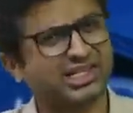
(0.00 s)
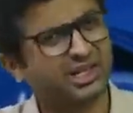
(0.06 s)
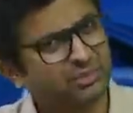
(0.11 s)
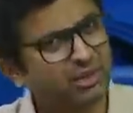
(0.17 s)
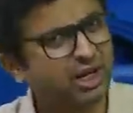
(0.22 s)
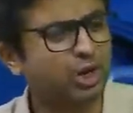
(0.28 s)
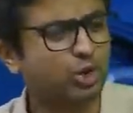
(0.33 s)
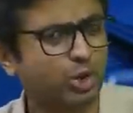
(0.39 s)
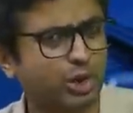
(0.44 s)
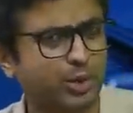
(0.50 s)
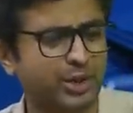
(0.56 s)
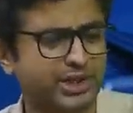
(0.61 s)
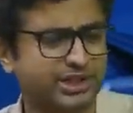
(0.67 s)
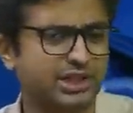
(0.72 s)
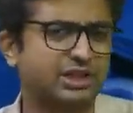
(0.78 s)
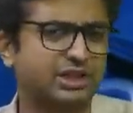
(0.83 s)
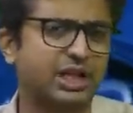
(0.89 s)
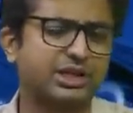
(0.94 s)
similar to a
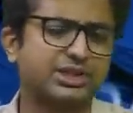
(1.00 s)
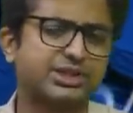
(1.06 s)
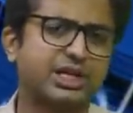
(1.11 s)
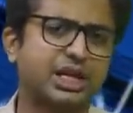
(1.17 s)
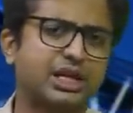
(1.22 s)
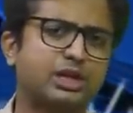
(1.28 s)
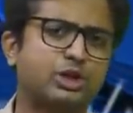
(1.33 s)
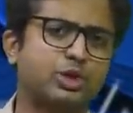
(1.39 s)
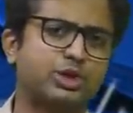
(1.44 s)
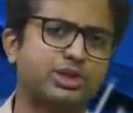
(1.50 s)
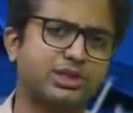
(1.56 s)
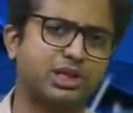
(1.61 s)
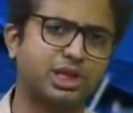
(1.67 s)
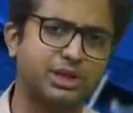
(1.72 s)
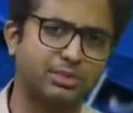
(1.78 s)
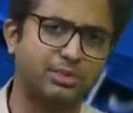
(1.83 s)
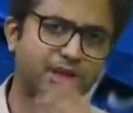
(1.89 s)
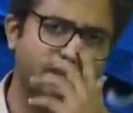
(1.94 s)
question that is there in your
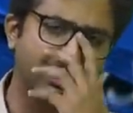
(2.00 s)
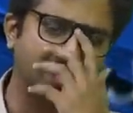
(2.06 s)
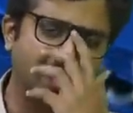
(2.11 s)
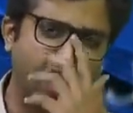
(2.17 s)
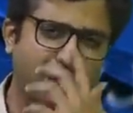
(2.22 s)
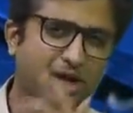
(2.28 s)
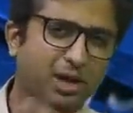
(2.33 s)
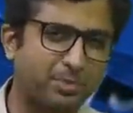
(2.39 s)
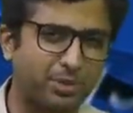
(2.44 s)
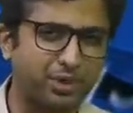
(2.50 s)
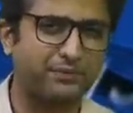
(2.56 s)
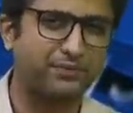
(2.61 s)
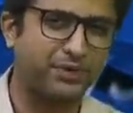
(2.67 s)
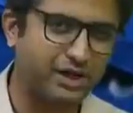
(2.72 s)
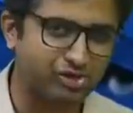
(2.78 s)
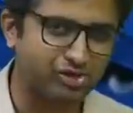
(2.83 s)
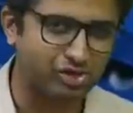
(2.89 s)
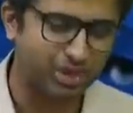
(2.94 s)
study material. A couple of
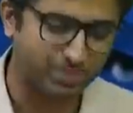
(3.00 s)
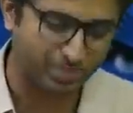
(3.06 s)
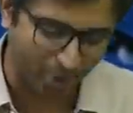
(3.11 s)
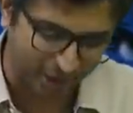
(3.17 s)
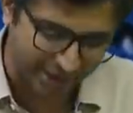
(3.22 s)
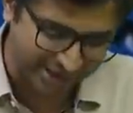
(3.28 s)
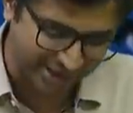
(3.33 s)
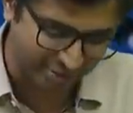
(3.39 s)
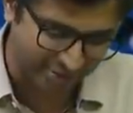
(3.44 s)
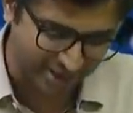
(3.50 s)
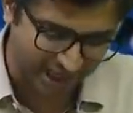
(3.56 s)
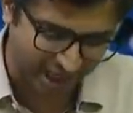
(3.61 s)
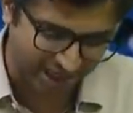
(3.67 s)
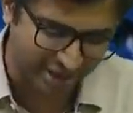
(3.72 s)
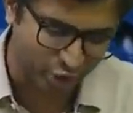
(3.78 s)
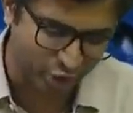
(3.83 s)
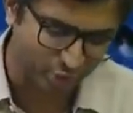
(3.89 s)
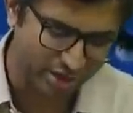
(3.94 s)
additional points have been
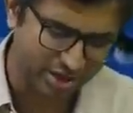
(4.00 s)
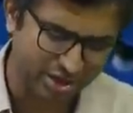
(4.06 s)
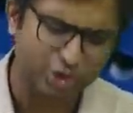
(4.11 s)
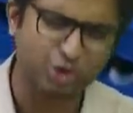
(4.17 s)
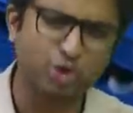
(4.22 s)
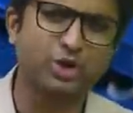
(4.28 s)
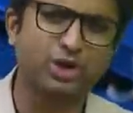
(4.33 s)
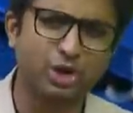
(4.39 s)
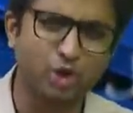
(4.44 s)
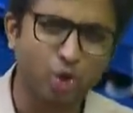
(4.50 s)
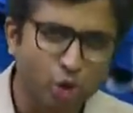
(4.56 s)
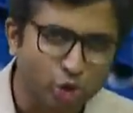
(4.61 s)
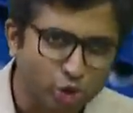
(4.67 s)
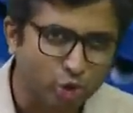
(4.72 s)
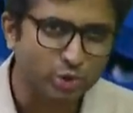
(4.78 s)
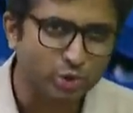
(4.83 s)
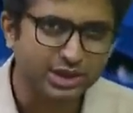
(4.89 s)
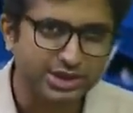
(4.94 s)
added over here, so you can go
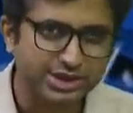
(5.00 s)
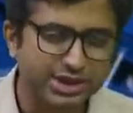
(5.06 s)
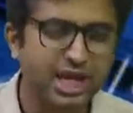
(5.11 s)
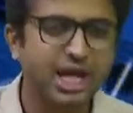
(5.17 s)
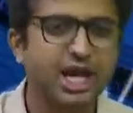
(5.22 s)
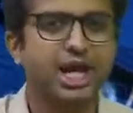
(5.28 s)
through this.